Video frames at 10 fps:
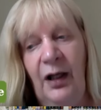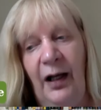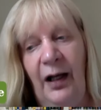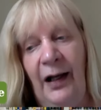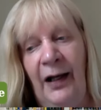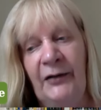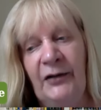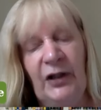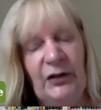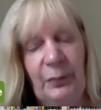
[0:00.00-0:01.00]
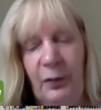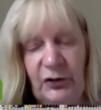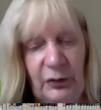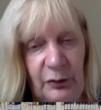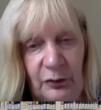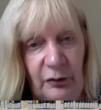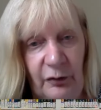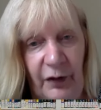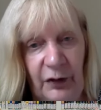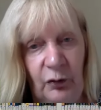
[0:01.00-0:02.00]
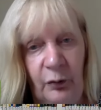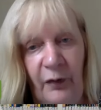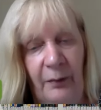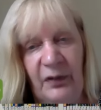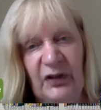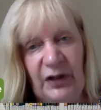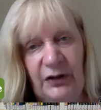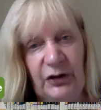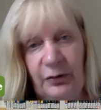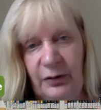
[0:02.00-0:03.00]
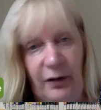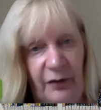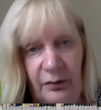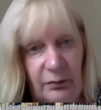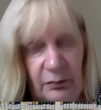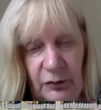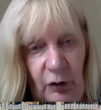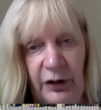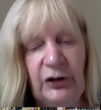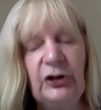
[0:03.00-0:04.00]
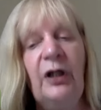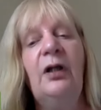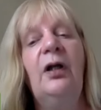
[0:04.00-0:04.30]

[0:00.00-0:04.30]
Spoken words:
and it's possible that you'll then be sent to another college.